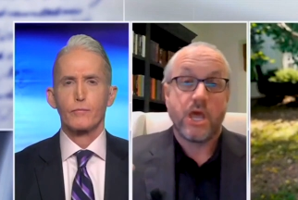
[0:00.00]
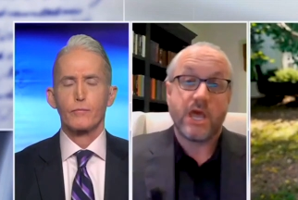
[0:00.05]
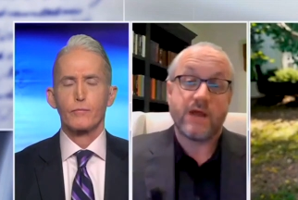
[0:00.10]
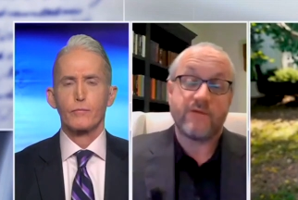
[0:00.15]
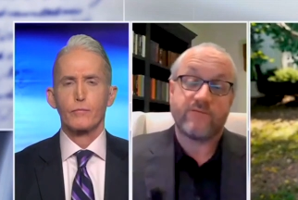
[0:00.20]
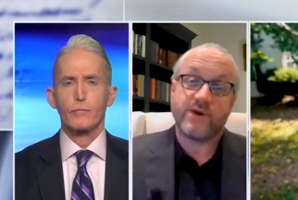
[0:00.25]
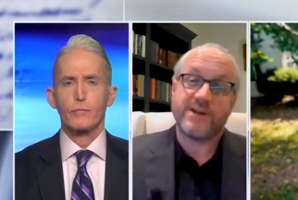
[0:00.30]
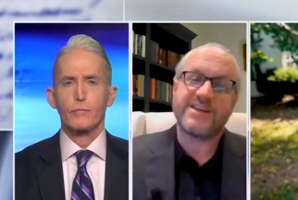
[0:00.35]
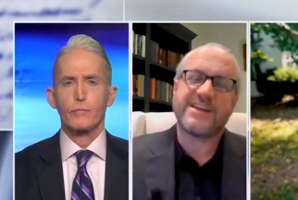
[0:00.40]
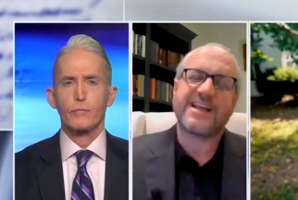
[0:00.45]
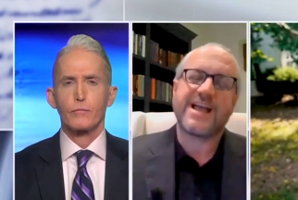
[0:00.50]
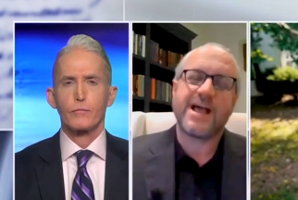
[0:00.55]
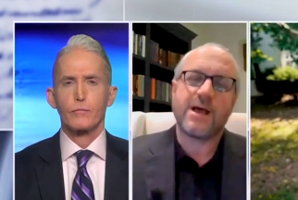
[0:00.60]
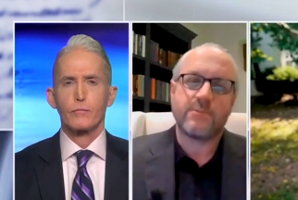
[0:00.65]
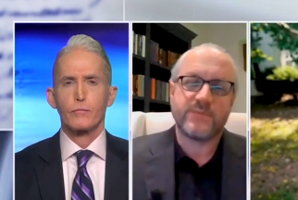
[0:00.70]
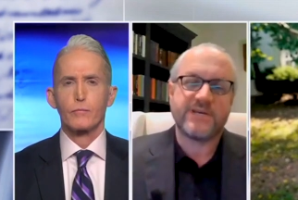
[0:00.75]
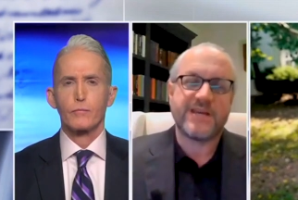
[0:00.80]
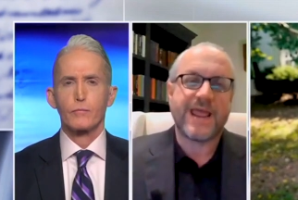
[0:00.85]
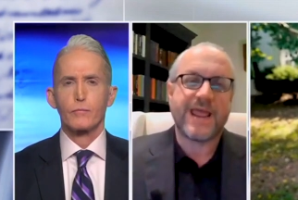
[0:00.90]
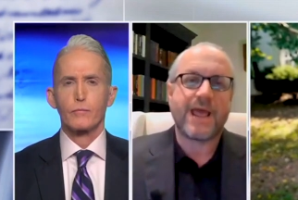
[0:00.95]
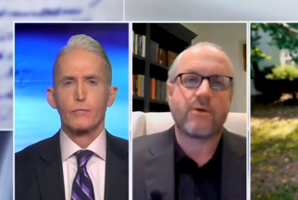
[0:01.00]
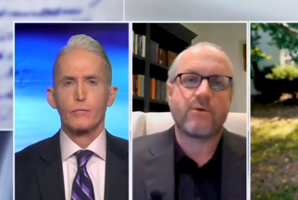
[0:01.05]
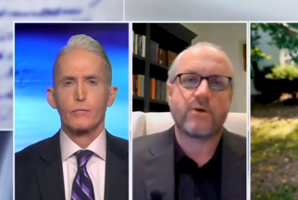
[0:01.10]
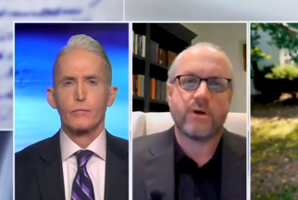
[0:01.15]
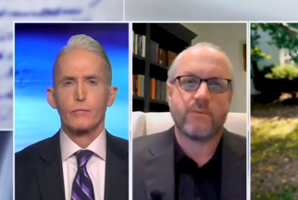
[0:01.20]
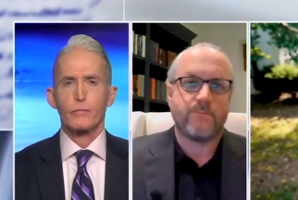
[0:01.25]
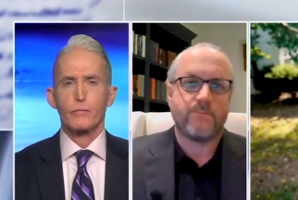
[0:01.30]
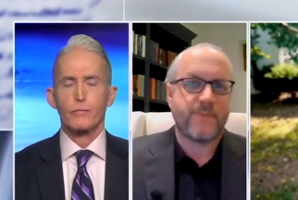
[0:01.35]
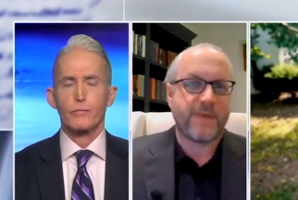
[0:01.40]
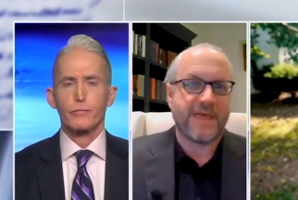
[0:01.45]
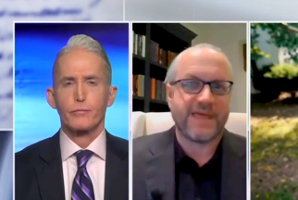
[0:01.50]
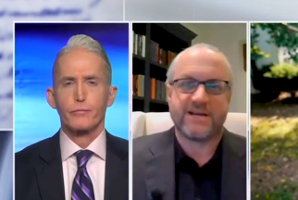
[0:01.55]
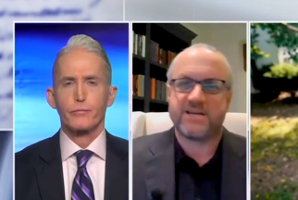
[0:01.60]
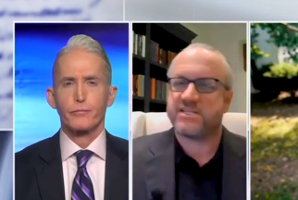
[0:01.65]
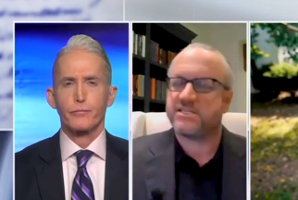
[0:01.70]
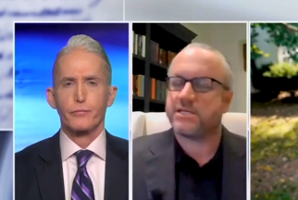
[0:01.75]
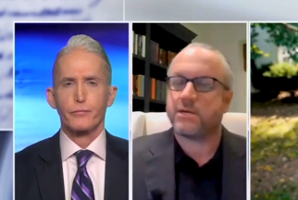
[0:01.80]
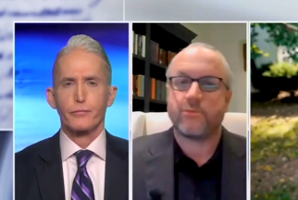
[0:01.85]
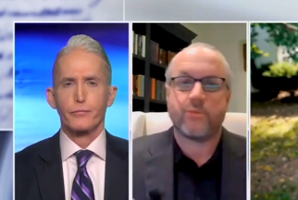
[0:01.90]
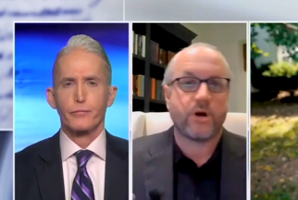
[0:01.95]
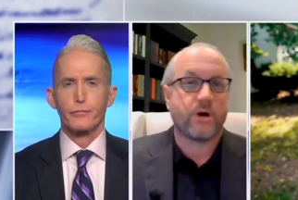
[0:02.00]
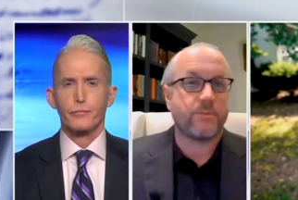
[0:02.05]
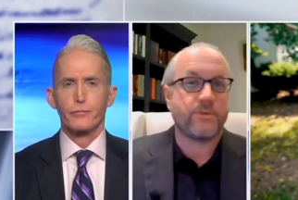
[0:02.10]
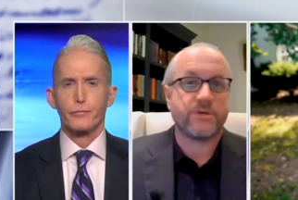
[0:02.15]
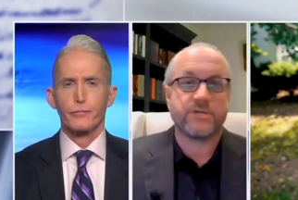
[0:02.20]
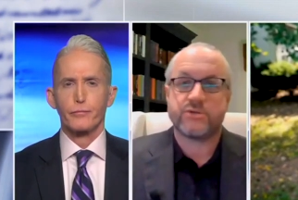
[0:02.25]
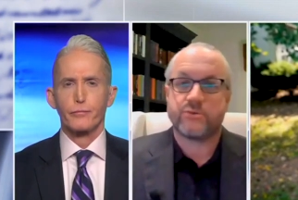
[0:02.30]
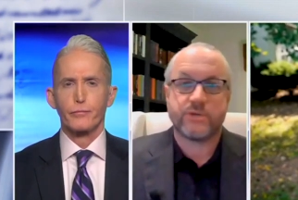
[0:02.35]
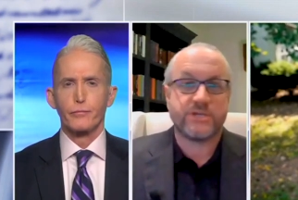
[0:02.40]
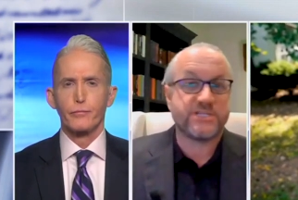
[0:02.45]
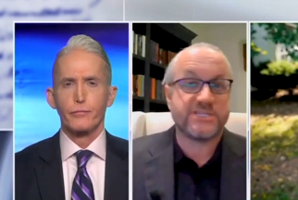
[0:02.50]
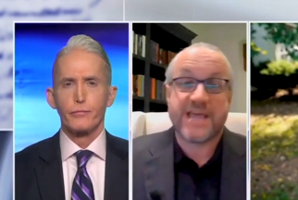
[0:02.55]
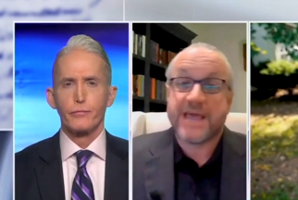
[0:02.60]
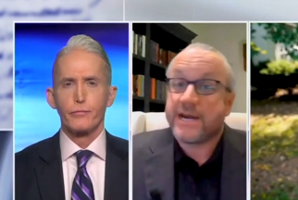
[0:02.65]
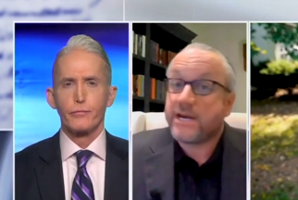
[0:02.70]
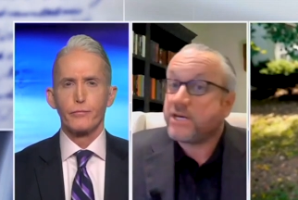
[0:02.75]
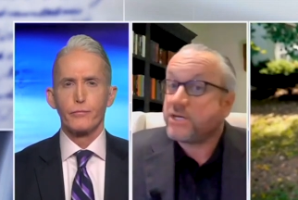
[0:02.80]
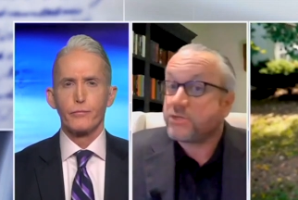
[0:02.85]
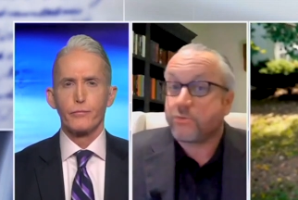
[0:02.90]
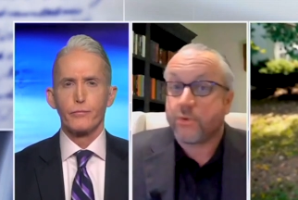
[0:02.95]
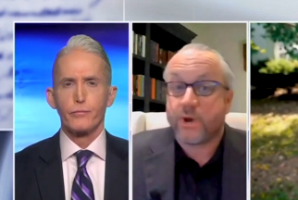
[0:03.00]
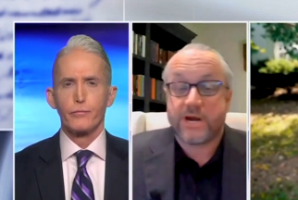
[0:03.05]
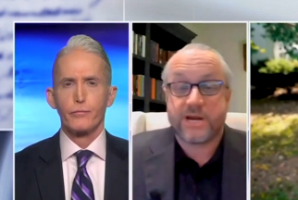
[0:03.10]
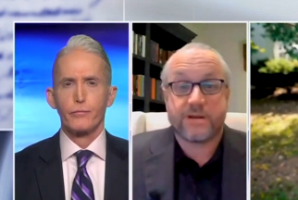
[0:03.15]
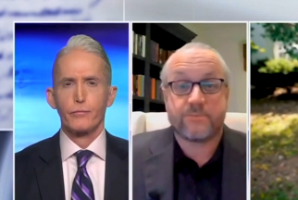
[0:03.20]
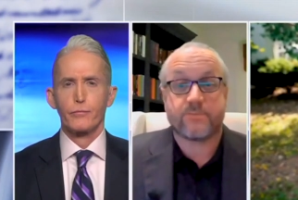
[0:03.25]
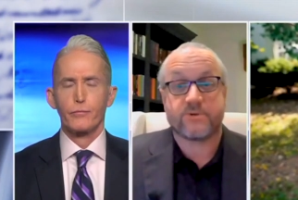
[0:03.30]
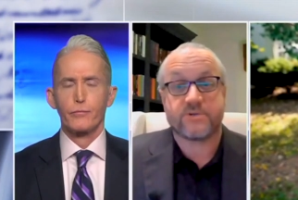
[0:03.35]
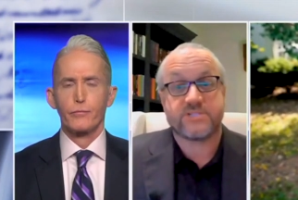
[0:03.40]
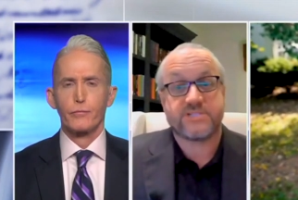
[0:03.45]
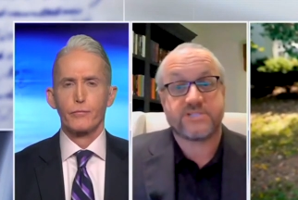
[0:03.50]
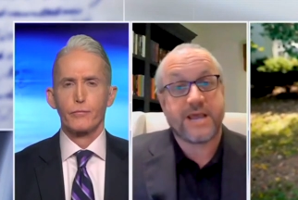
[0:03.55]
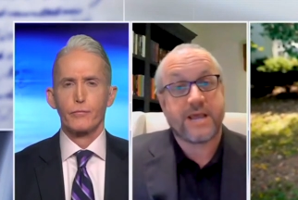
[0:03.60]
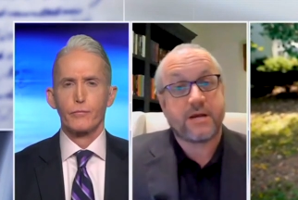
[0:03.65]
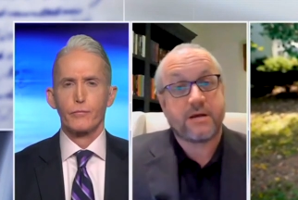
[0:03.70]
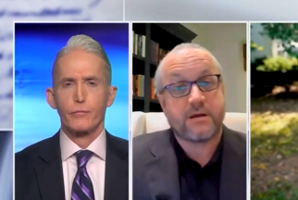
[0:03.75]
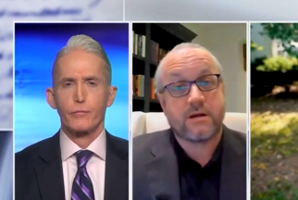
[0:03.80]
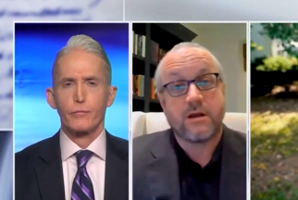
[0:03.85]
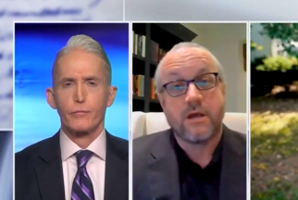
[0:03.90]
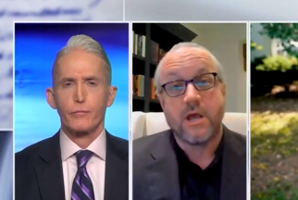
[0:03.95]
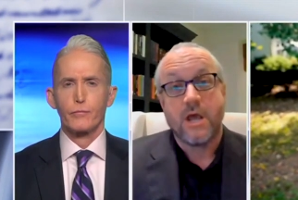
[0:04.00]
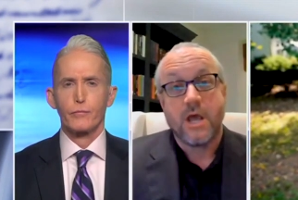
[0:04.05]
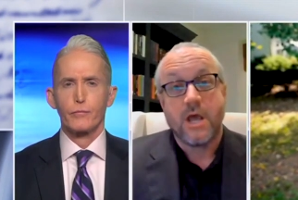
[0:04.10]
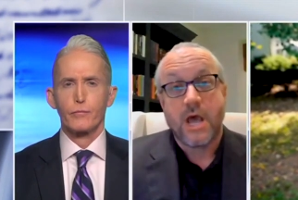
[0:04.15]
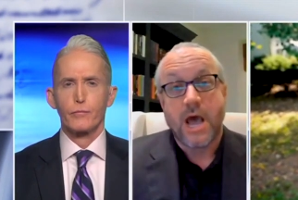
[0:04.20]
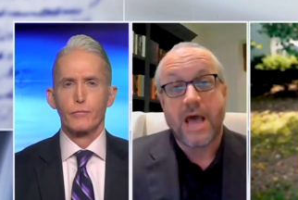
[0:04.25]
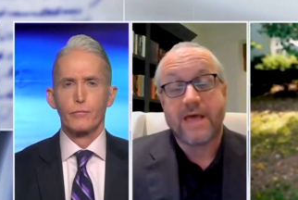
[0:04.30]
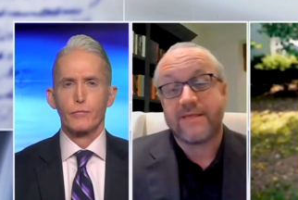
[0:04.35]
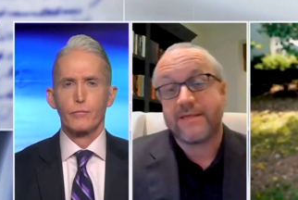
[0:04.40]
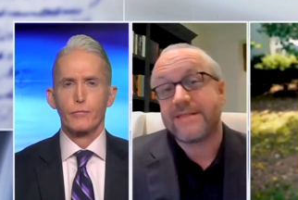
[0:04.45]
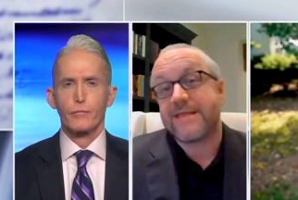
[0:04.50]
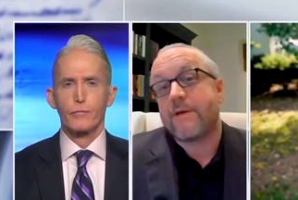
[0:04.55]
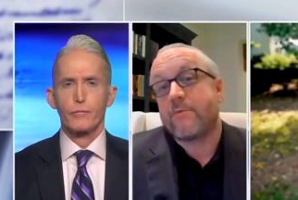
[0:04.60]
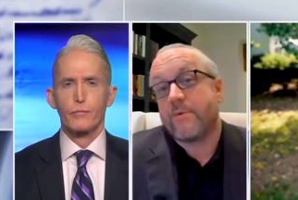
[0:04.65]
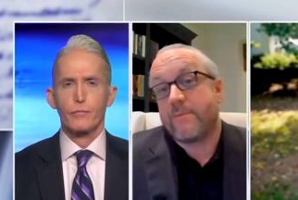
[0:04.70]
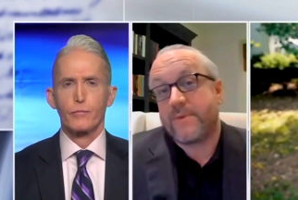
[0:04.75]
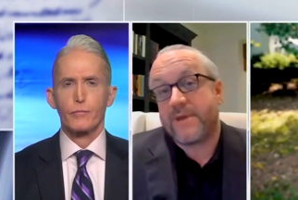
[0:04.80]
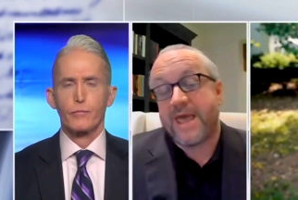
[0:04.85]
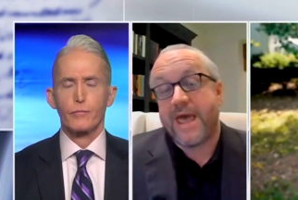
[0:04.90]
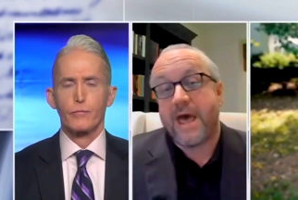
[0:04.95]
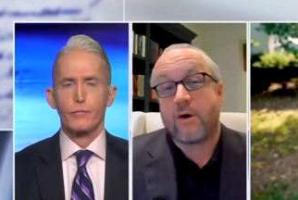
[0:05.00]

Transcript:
Speaker 1: and for it to come down a bit, somewhere between 10 and 20 percent, I think that would be